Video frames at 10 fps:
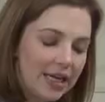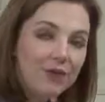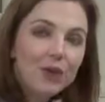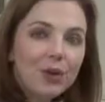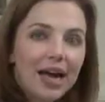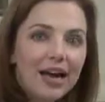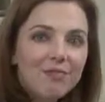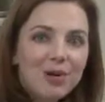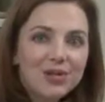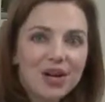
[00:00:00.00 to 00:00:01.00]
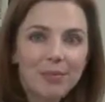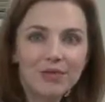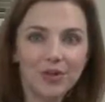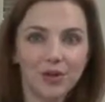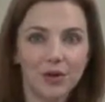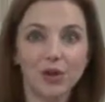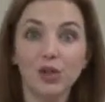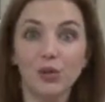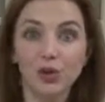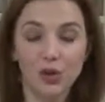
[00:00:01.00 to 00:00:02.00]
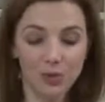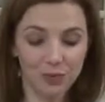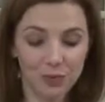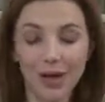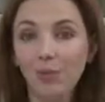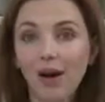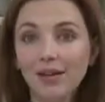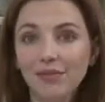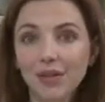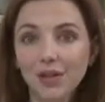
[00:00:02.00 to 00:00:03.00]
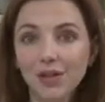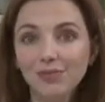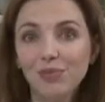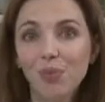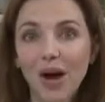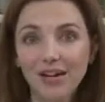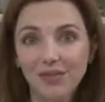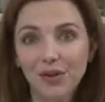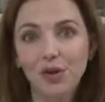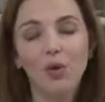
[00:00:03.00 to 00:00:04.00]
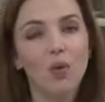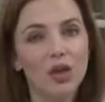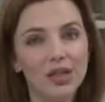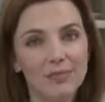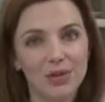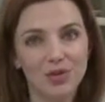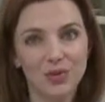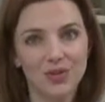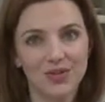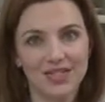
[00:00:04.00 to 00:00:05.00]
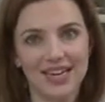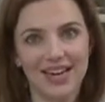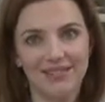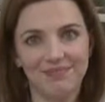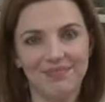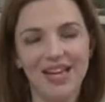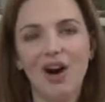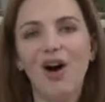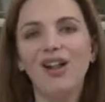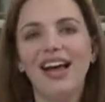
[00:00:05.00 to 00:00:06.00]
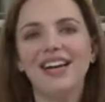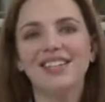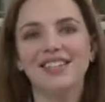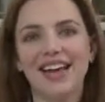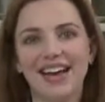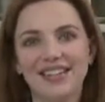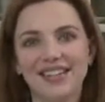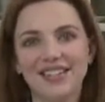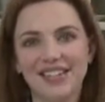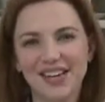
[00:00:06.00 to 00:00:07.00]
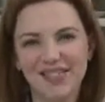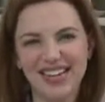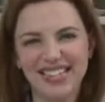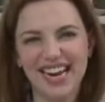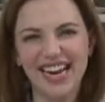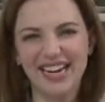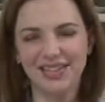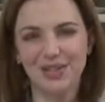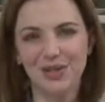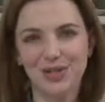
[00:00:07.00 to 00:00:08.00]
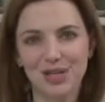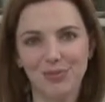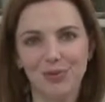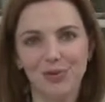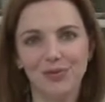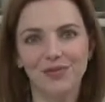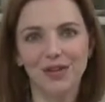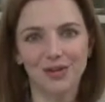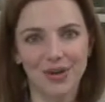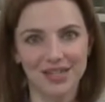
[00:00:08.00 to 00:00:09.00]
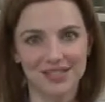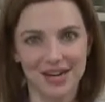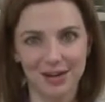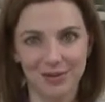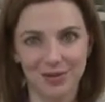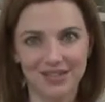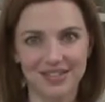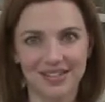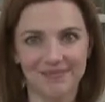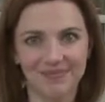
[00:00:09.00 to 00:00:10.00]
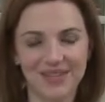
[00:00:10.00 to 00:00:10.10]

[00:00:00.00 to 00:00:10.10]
If you don't have balsamic vinegar, you could use red wine vinegar, white vinegar, or lemon juice instead. They all act as acids and give that tang to your typical vinaigrette style dressing.